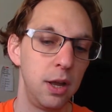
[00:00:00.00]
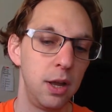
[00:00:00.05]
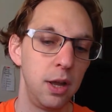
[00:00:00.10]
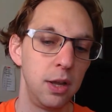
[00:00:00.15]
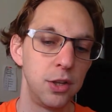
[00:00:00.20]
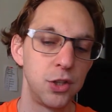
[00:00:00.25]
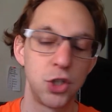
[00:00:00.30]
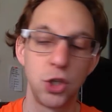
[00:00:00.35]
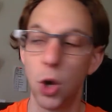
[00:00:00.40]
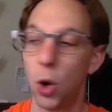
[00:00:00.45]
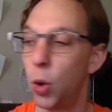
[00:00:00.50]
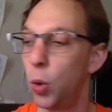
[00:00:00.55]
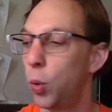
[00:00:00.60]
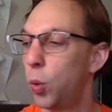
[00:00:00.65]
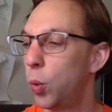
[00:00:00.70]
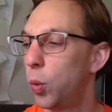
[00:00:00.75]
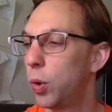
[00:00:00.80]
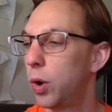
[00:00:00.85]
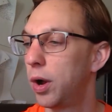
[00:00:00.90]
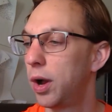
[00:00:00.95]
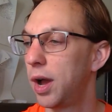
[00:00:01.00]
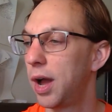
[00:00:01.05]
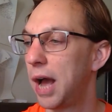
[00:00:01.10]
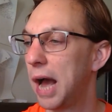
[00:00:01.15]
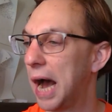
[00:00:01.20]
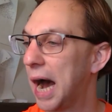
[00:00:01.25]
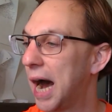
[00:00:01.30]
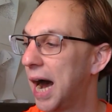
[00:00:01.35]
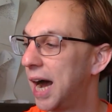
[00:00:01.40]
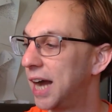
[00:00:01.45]
So
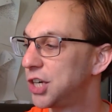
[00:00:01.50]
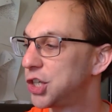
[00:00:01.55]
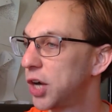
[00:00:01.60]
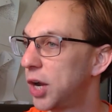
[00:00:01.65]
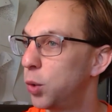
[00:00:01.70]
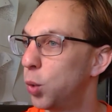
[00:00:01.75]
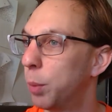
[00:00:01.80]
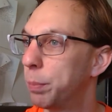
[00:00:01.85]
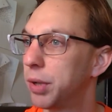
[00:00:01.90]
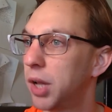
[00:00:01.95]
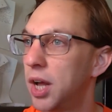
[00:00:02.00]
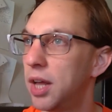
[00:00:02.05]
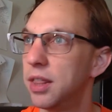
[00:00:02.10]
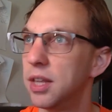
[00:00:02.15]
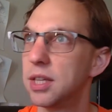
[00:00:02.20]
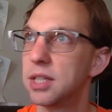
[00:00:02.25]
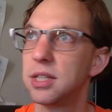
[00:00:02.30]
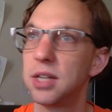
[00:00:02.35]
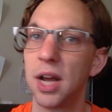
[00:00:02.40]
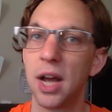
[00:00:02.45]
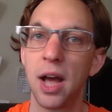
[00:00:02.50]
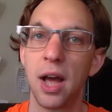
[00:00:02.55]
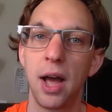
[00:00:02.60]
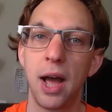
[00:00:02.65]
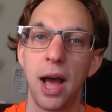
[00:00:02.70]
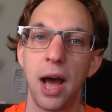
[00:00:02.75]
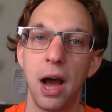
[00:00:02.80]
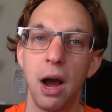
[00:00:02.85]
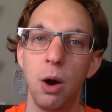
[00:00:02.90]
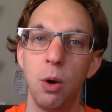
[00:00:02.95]
I try to apply this to
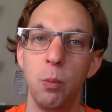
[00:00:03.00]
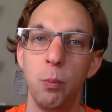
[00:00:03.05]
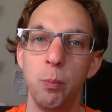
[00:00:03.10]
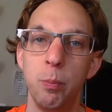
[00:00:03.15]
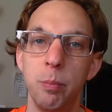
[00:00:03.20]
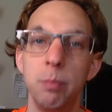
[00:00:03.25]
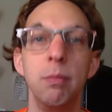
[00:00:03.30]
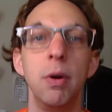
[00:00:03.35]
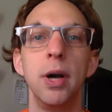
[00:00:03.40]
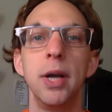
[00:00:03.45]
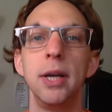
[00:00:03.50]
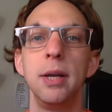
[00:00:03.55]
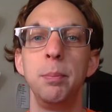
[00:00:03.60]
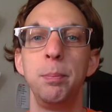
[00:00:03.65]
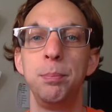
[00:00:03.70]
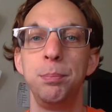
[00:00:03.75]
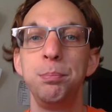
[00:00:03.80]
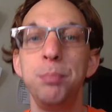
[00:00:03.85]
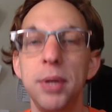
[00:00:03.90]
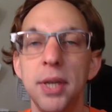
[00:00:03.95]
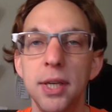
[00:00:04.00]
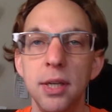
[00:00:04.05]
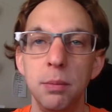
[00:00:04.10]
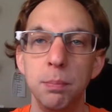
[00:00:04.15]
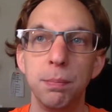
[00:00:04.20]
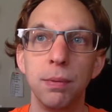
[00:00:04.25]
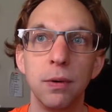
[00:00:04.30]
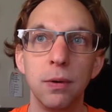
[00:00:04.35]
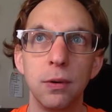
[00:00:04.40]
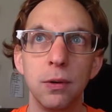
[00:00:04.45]
how might
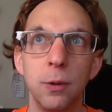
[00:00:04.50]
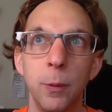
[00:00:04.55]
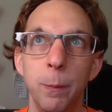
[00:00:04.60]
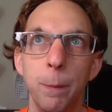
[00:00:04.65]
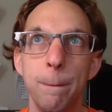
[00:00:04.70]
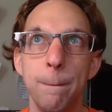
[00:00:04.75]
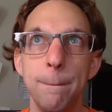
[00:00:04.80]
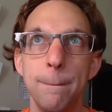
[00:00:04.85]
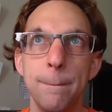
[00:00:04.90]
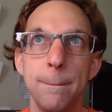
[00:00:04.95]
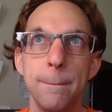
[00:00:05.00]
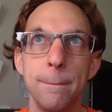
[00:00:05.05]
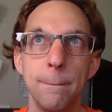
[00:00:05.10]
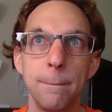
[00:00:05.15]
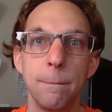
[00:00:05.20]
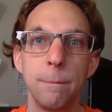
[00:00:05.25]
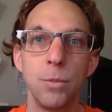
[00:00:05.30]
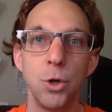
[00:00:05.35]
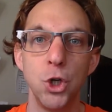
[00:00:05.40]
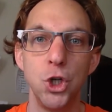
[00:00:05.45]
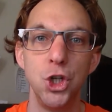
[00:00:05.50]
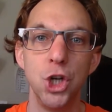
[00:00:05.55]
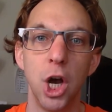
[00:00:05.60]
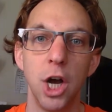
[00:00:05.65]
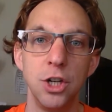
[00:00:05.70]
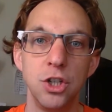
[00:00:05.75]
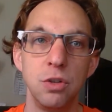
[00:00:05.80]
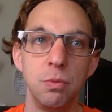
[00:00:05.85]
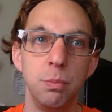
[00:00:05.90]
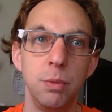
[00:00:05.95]
people
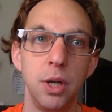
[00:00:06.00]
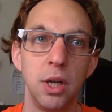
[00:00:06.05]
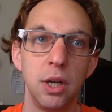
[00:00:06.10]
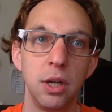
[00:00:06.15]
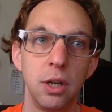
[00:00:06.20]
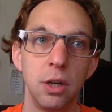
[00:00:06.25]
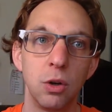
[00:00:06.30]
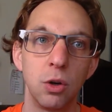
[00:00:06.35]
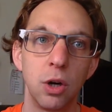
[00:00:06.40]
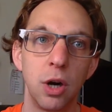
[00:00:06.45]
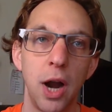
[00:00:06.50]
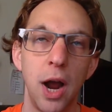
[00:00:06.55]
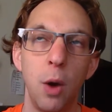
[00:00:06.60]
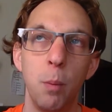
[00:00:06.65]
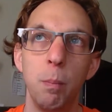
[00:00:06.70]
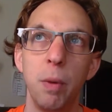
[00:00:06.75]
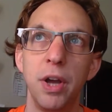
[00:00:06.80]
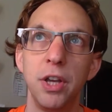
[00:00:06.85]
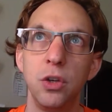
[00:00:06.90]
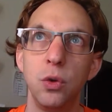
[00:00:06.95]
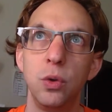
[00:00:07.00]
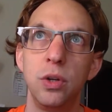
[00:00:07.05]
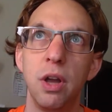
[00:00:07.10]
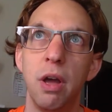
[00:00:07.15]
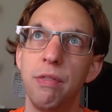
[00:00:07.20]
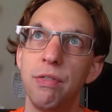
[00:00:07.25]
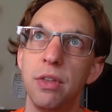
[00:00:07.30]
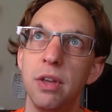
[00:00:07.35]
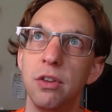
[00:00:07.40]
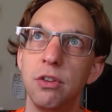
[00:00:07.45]
judge me, or how might you
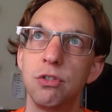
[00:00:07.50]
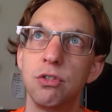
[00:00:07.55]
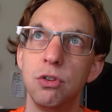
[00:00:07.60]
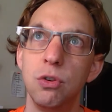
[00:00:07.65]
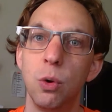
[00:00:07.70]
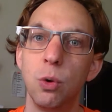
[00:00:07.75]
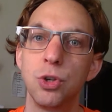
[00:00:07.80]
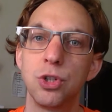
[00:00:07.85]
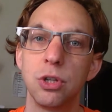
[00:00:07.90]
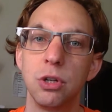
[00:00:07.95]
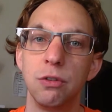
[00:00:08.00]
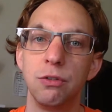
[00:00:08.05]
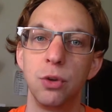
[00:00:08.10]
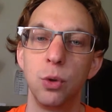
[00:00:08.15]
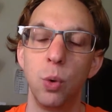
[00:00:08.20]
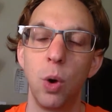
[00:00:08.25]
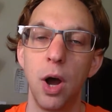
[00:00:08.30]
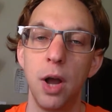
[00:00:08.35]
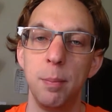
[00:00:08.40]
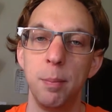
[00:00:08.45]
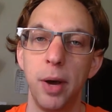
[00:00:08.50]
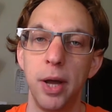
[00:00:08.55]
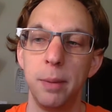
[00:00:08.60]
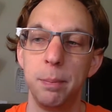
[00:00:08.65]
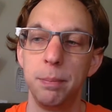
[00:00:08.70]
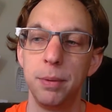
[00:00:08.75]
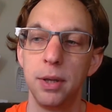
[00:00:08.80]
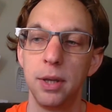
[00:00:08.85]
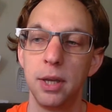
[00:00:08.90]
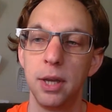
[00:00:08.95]
get this notion of who I
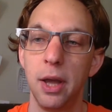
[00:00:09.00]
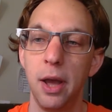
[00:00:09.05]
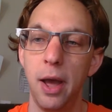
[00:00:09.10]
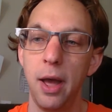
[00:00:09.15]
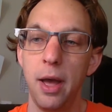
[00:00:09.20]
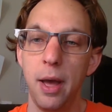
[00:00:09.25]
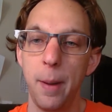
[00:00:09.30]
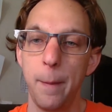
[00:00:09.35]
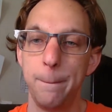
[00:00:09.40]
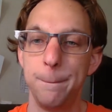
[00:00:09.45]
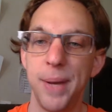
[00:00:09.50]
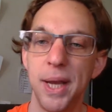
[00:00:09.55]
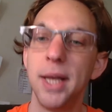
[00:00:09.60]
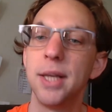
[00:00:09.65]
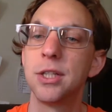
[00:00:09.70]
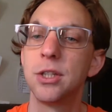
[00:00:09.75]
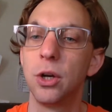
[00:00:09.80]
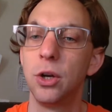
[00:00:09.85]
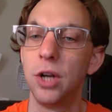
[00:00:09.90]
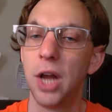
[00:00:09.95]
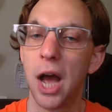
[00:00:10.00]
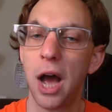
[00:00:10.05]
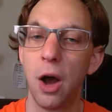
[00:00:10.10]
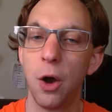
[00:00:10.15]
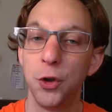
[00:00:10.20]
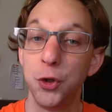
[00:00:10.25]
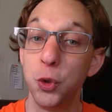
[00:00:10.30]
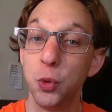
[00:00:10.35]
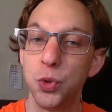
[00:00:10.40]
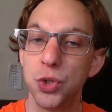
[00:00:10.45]
might be based on how
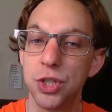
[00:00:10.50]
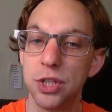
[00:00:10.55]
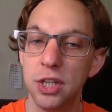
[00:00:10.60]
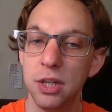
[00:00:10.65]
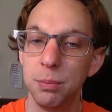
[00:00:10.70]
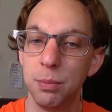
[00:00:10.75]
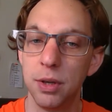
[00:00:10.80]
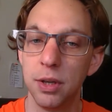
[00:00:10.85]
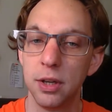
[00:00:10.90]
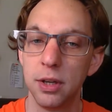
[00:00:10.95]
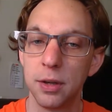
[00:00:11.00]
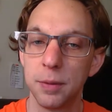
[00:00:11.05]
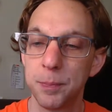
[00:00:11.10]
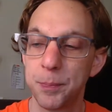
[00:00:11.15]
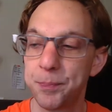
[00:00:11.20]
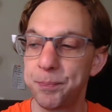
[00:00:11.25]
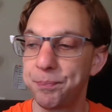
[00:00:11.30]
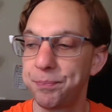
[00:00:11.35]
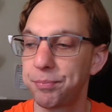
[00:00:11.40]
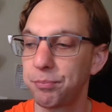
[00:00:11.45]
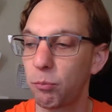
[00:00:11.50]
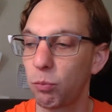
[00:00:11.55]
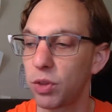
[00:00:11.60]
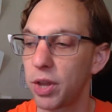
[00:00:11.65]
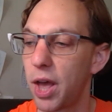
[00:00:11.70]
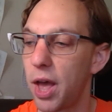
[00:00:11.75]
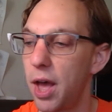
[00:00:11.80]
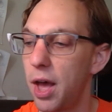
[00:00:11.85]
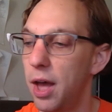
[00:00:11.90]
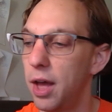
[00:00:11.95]
you see me.
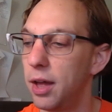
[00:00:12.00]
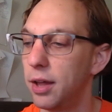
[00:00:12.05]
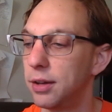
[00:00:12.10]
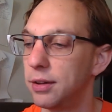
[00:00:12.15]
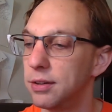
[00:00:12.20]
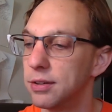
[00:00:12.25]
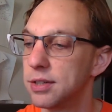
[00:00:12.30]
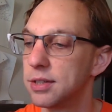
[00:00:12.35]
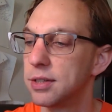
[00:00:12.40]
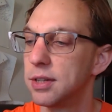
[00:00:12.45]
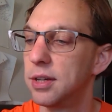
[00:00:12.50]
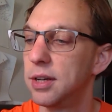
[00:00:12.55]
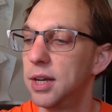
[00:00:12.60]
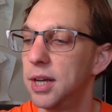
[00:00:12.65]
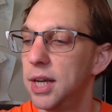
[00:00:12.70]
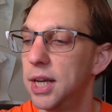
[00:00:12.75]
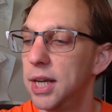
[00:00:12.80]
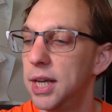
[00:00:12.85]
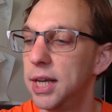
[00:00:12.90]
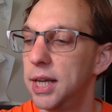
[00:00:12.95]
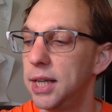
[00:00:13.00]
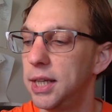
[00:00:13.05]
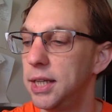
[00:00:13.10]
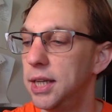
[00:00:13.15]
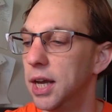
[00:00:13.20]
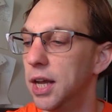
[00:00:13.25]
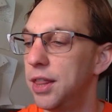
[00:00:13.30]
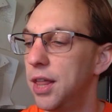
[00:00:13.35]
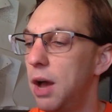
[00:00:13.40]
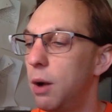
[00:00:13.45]
And
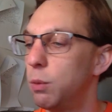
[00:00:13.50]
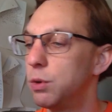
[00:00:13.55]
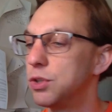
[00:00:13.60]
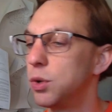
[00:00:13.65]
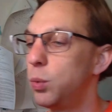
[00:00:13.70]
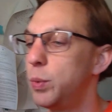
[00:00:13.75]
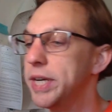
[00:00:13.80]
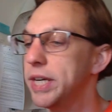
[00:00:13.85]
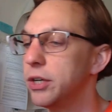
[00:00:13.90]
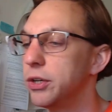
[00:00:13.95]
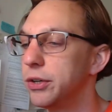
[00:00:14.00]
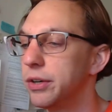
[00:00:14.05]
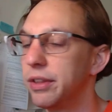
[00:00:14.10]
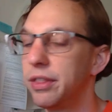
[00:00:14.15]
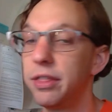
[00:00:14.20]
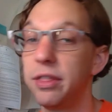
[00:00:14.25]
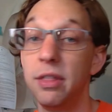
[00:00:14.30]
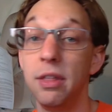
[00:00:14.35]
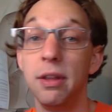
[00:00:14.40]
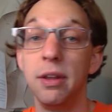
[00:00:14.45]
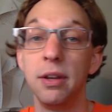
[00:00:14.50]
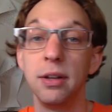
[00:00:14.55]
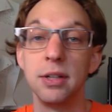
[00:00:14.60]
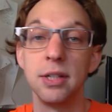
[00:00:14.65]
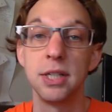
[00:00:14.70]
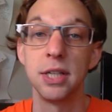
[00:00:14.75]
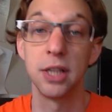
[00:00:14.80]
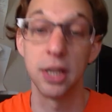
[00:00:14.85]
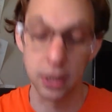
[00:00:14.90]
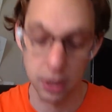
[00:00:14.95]
yeah, that was a weird thing
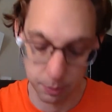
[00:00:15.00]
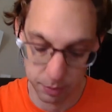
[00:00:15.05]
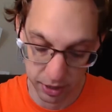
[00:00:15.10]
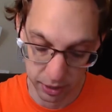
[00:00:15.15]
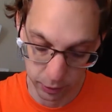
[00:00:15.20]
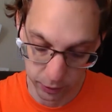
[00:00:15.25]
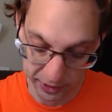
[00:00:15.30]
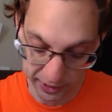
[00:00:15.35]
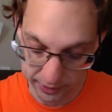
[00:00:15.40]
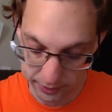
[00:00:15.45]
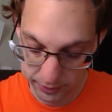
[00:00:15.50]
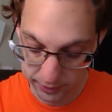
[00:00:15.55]
to think about.